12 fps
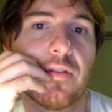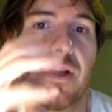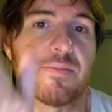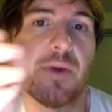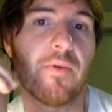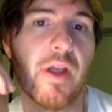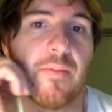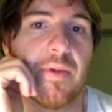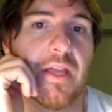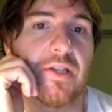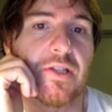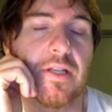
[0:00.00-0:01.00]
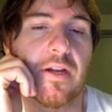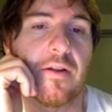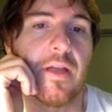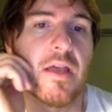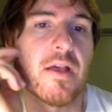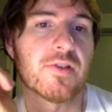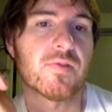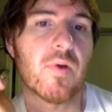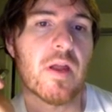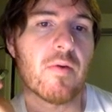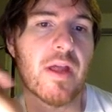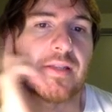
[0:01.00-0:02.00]
That's my recommendation here. So
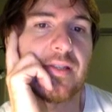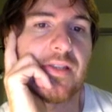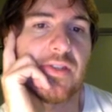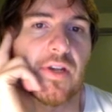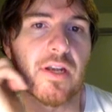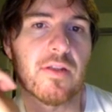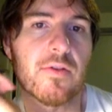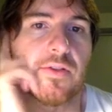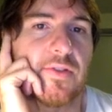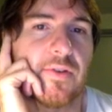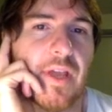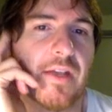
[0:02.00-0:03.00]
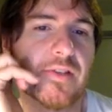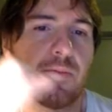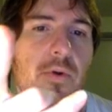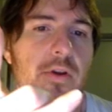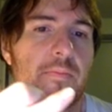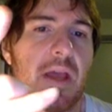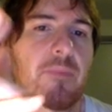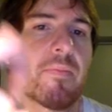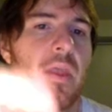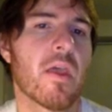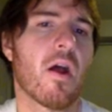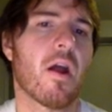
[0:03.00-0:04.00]
anyways, let's look into this. Okay, exploring domain.
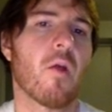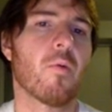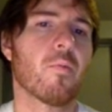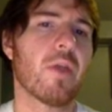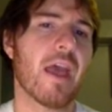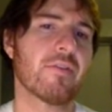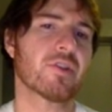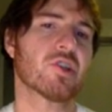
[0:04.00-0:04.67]
All right, well, we haven't